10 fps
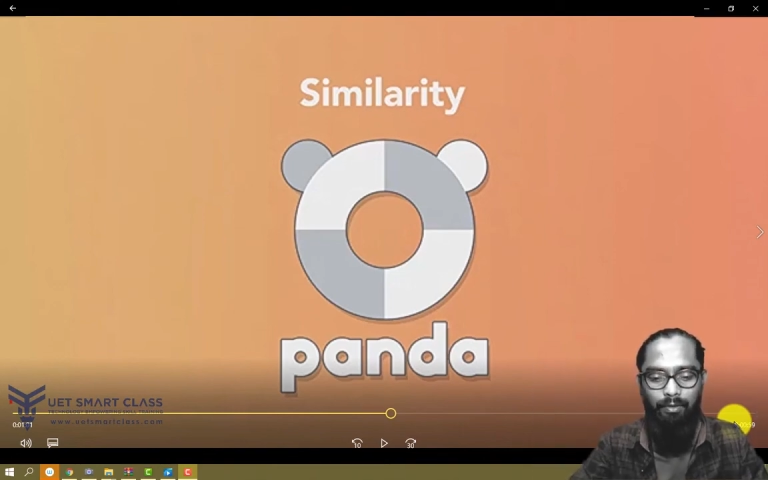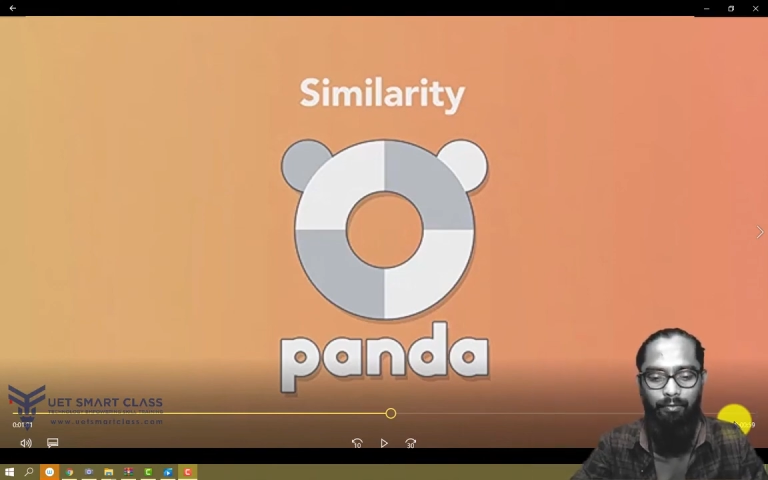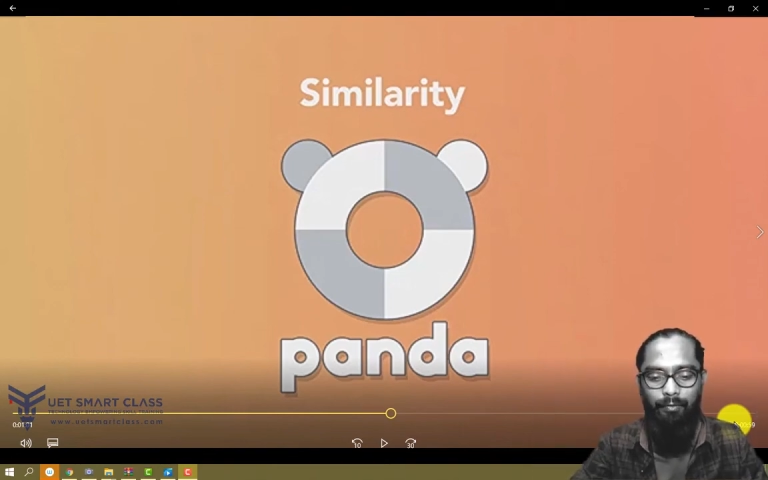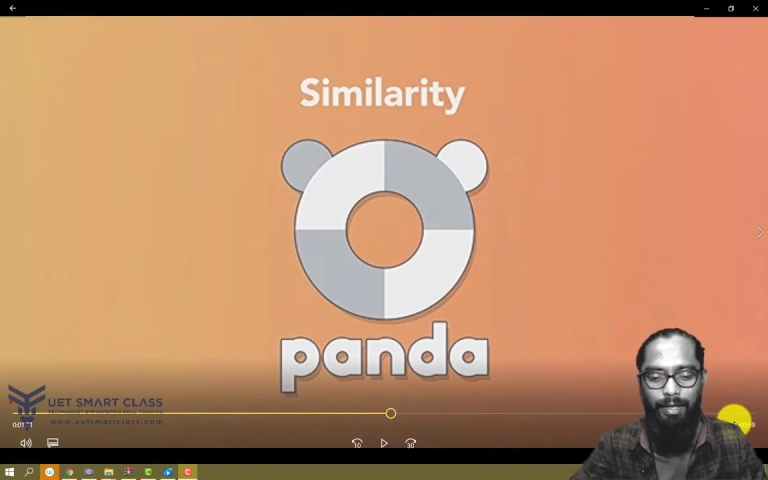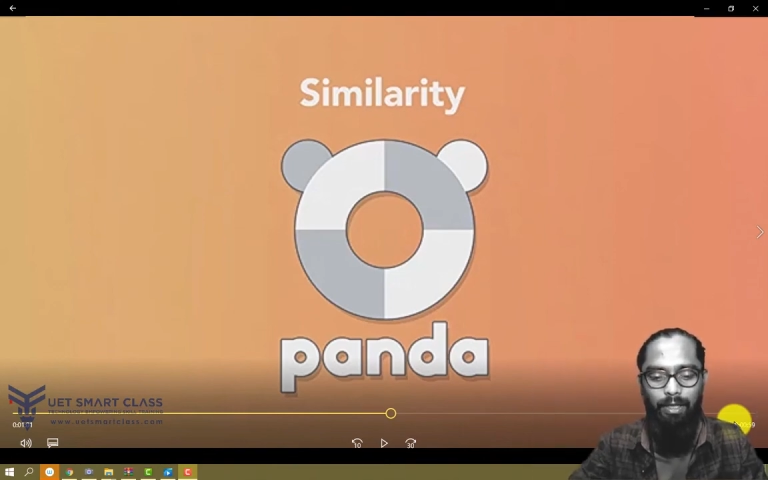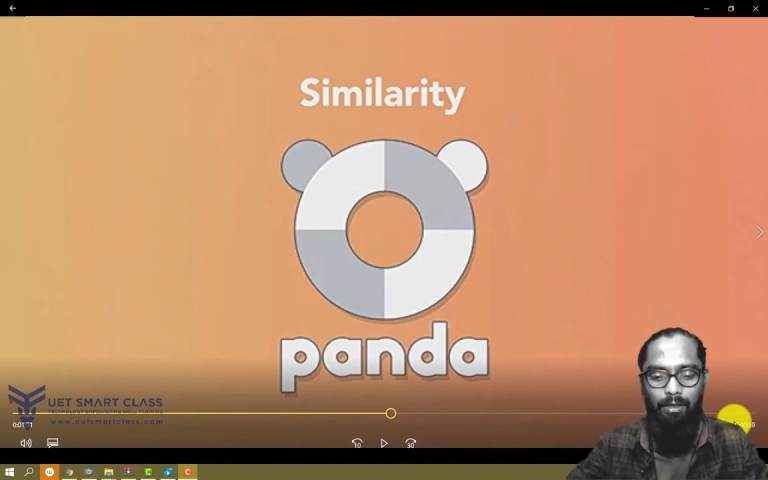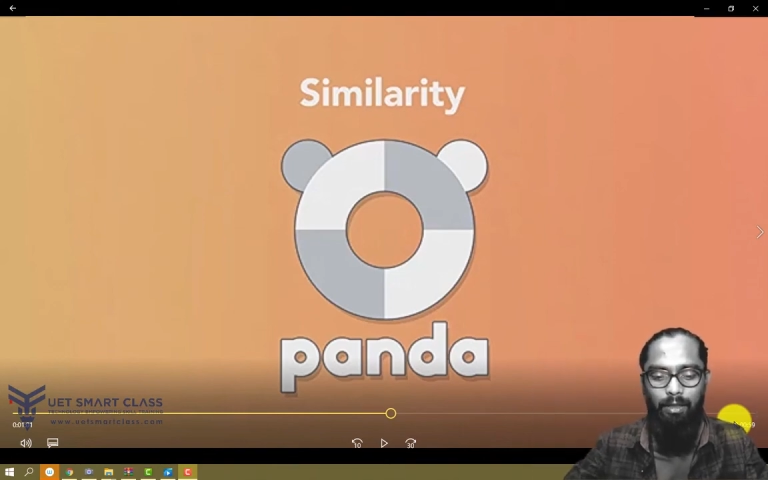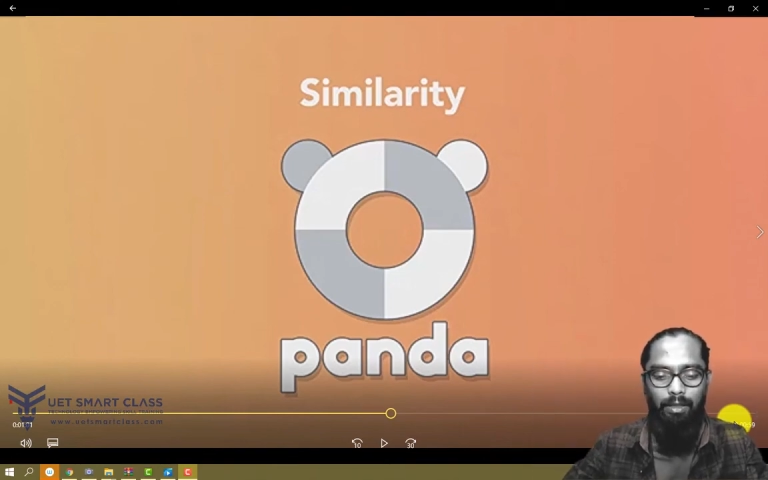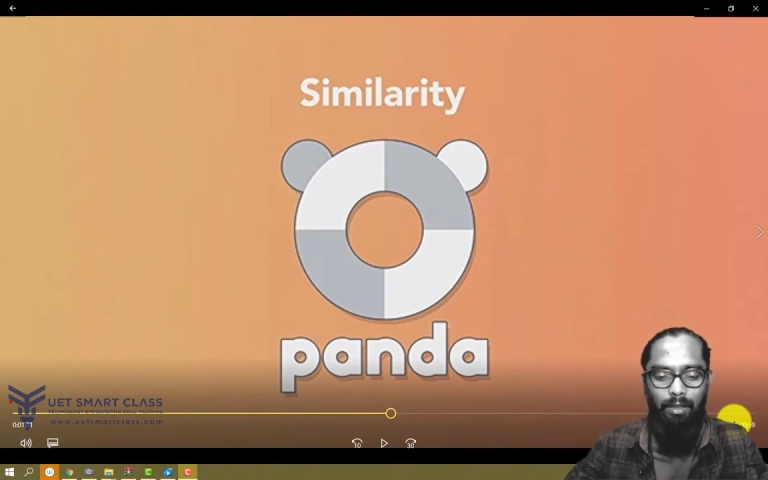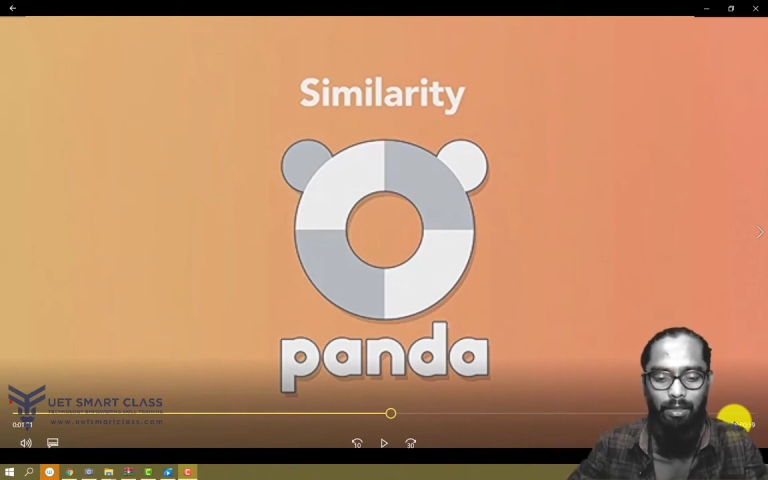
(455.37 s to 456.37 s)
Fine.
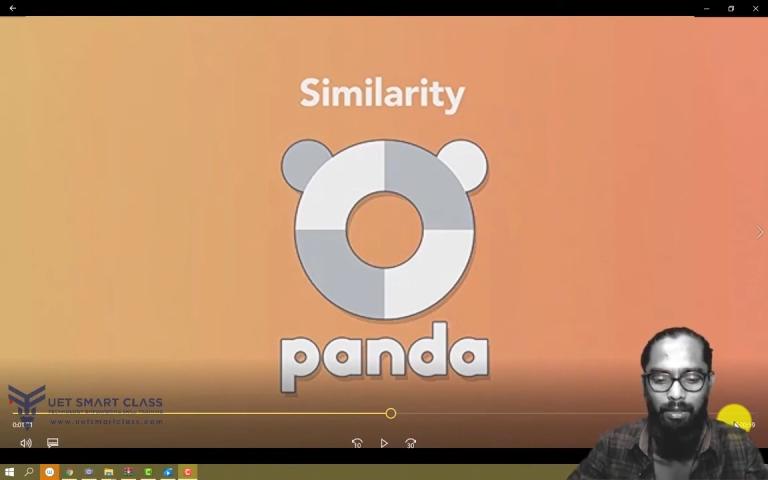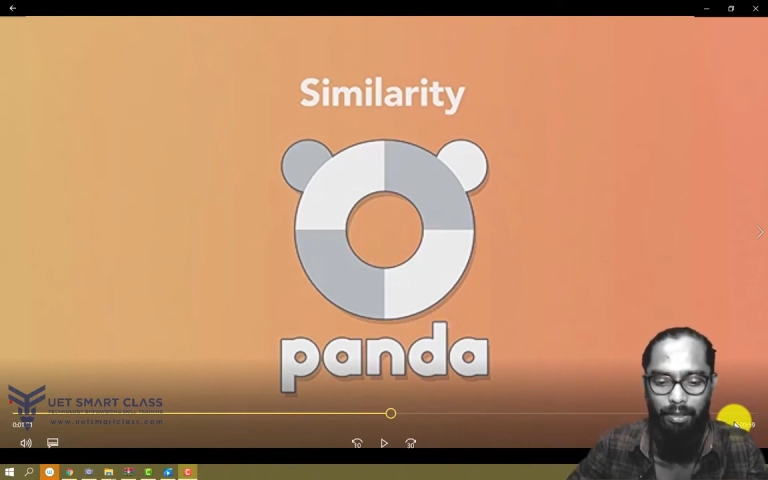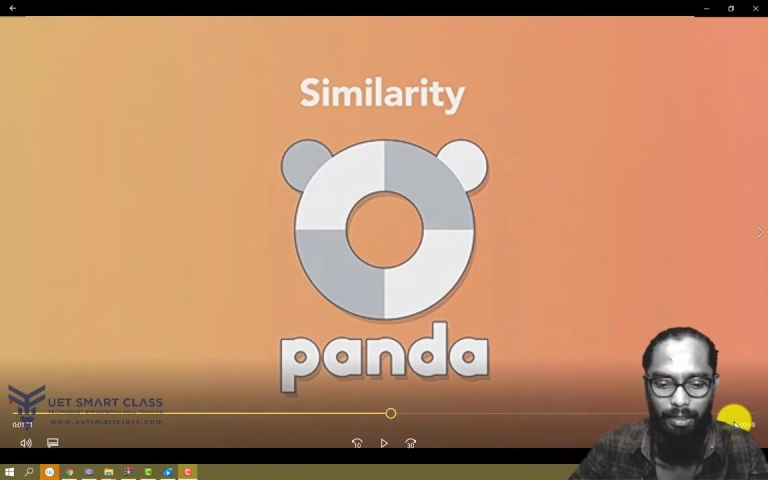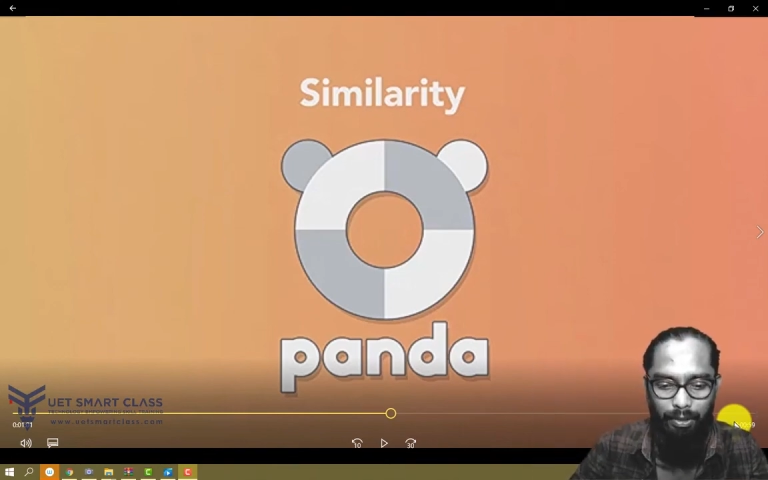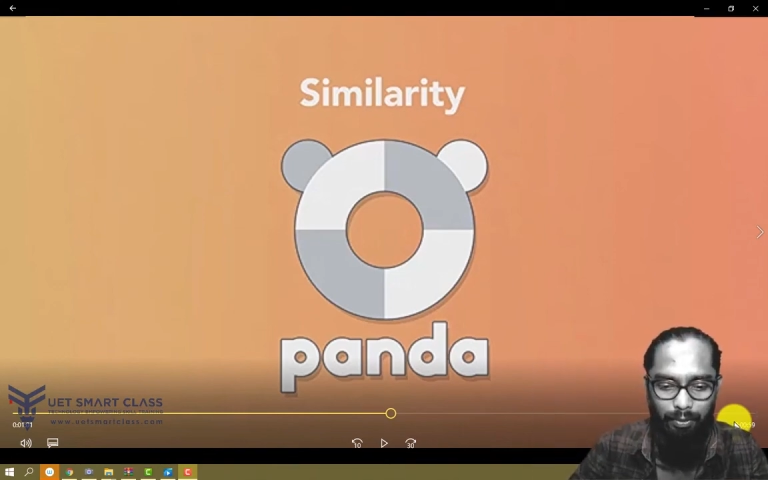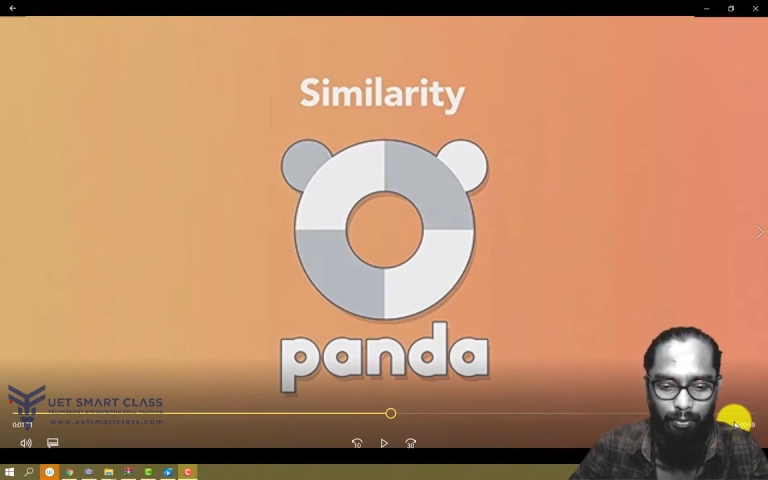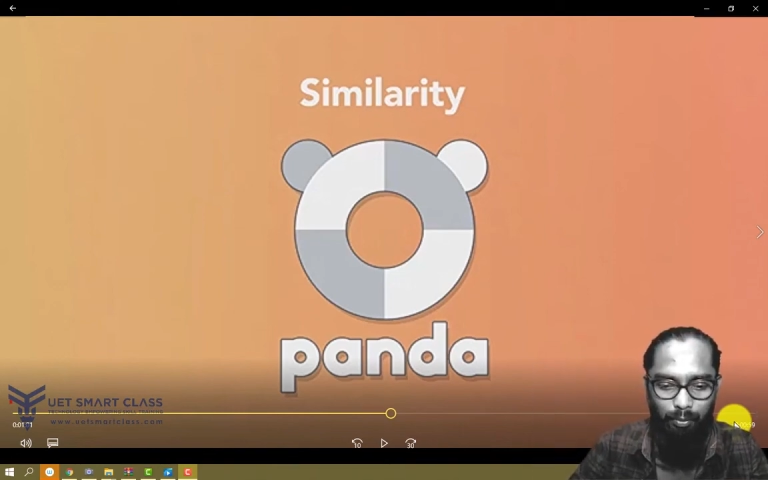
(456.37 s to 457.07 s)
Thank you so